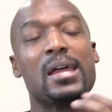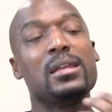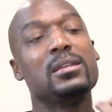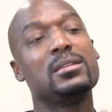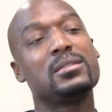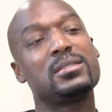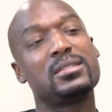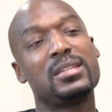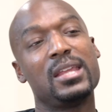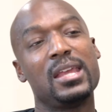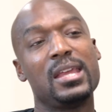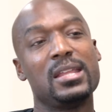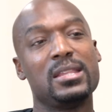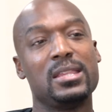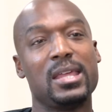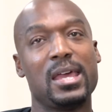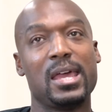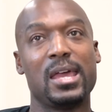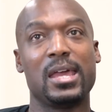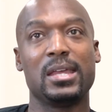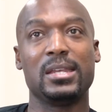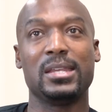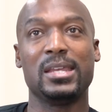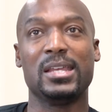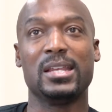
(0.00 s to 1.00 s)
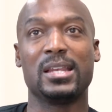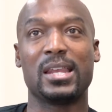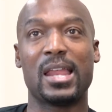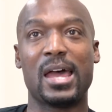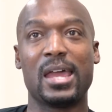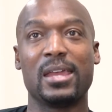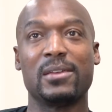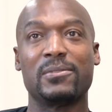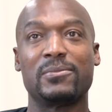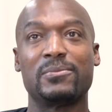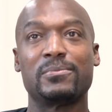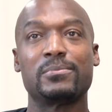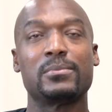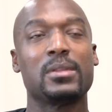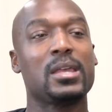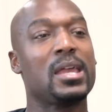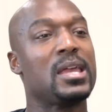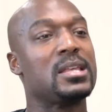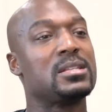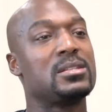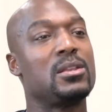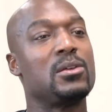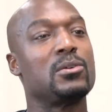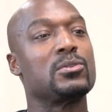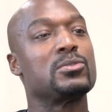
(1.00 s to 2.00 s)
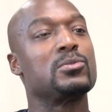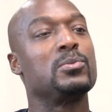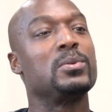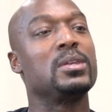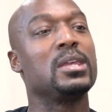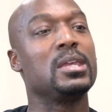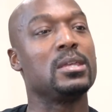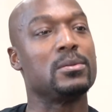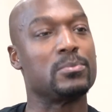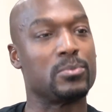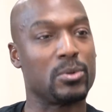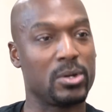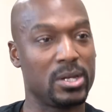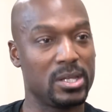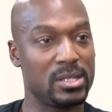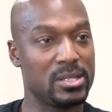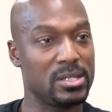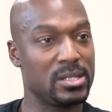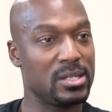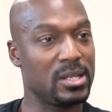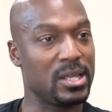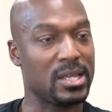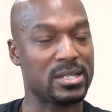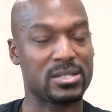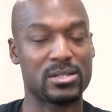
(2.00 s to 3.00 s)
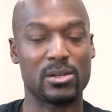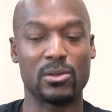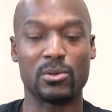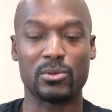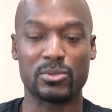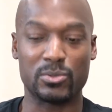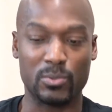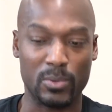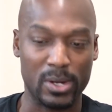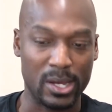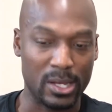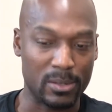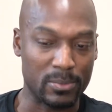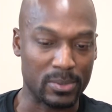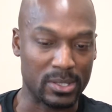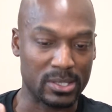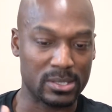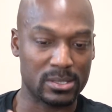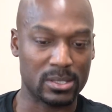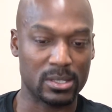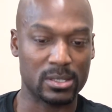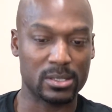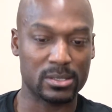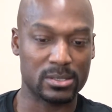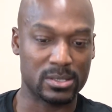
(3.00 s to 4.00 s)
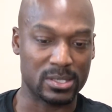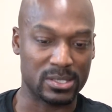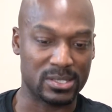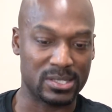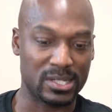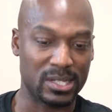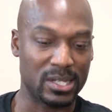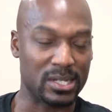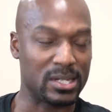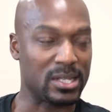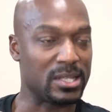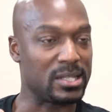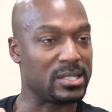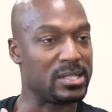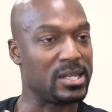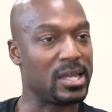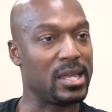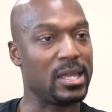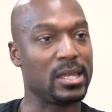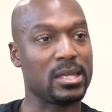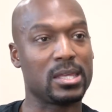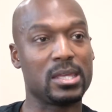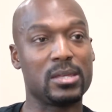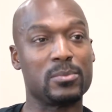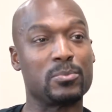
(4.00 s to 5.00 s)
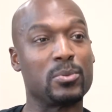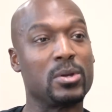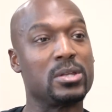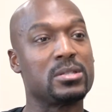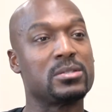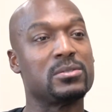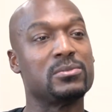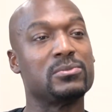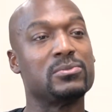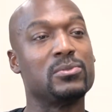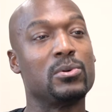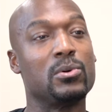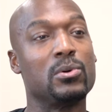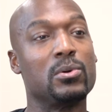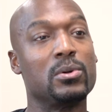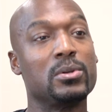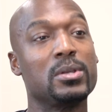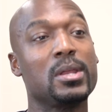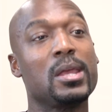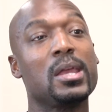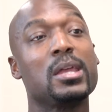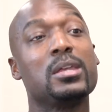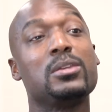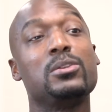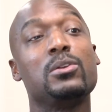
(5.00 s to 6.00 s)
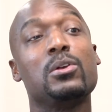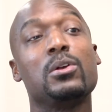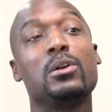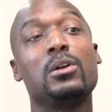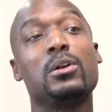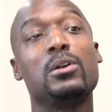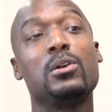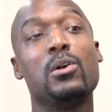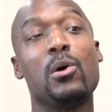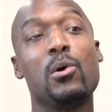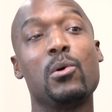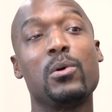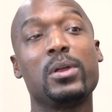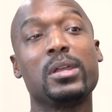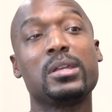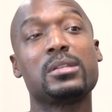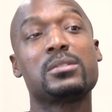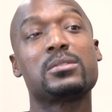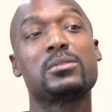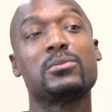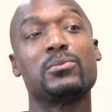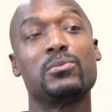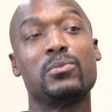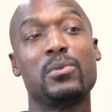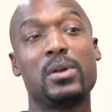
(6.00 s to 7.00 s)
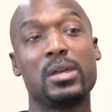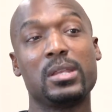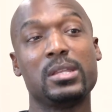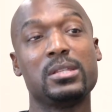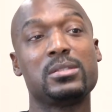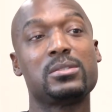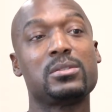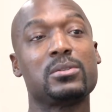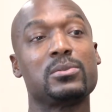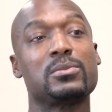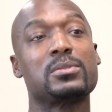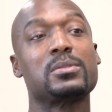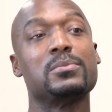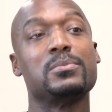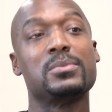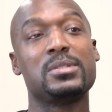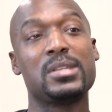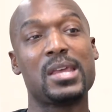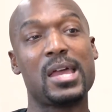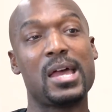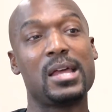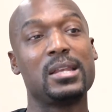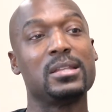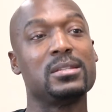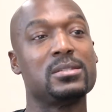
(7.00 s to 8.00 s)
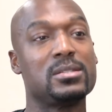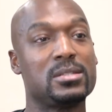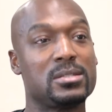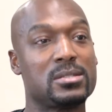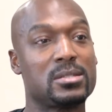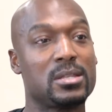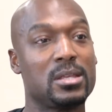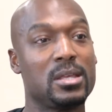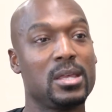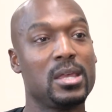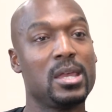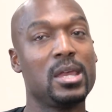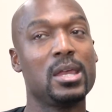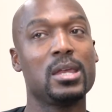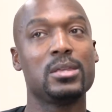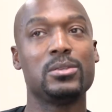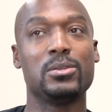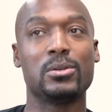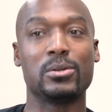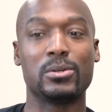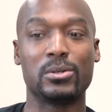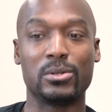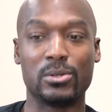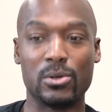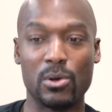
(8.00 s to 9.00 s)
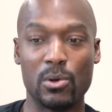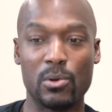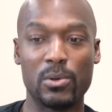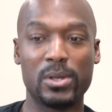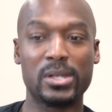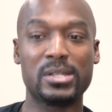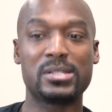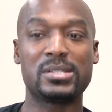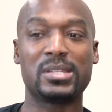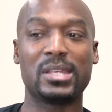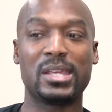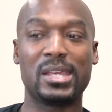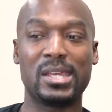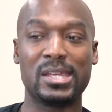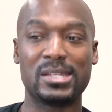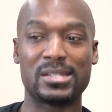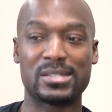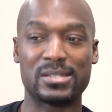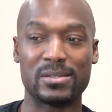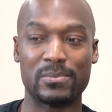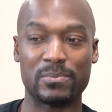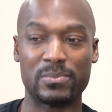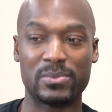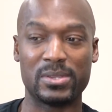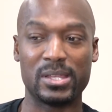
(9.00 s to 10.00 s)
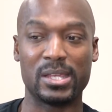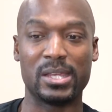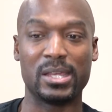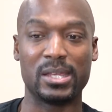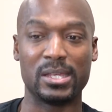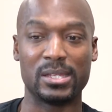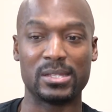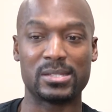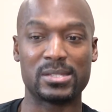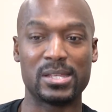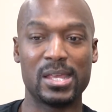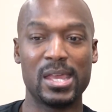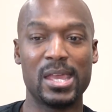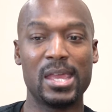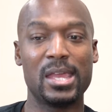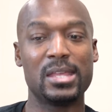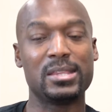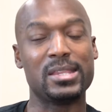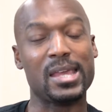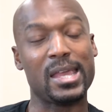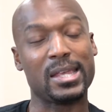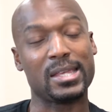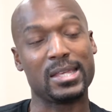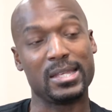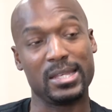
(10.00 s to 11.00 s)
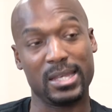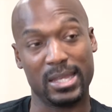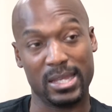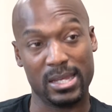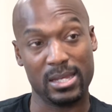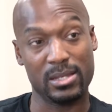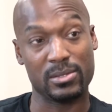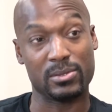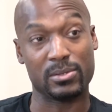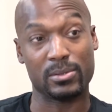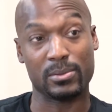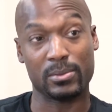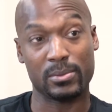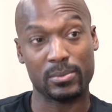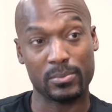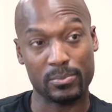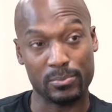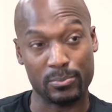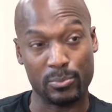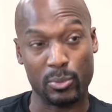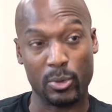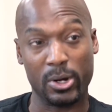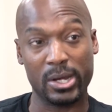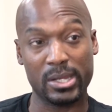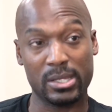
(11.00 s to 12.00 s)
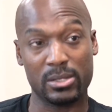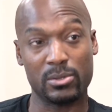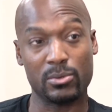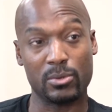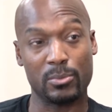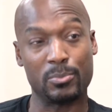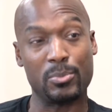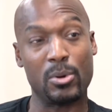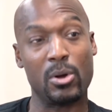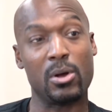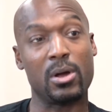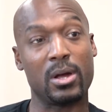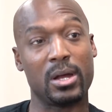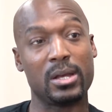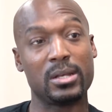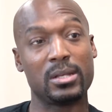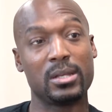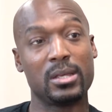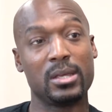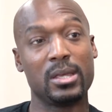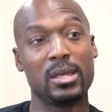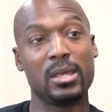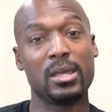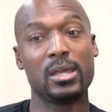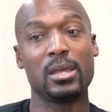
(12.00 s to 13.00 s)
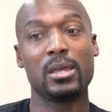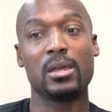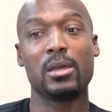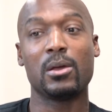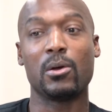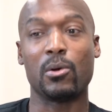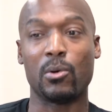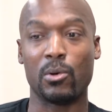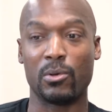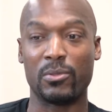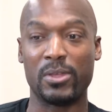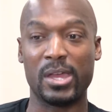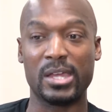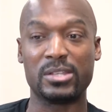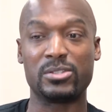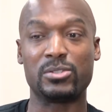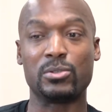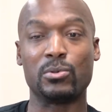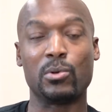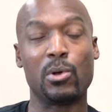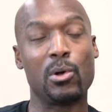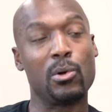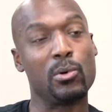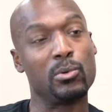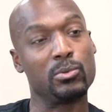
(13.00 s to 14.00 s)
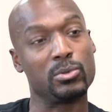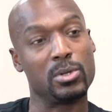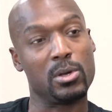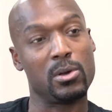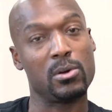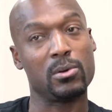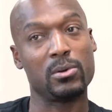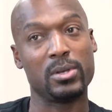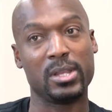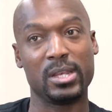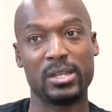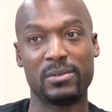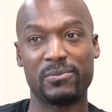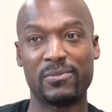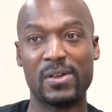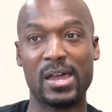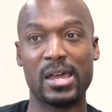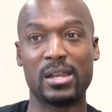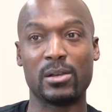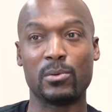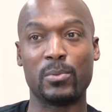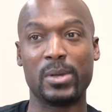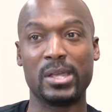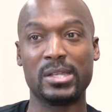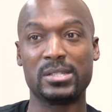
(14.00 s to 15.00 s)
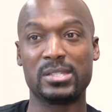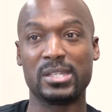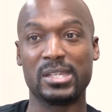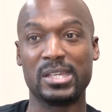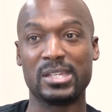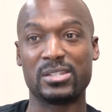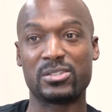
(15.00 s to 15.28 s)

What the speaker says: understand that in life, as long as we keep breathing, as long as we're able to see another day and keep pressing forward, you're going to run into some challenges. Mm-hmm. You're going to hit some things that can either break you apart or that you hold on and find a way to get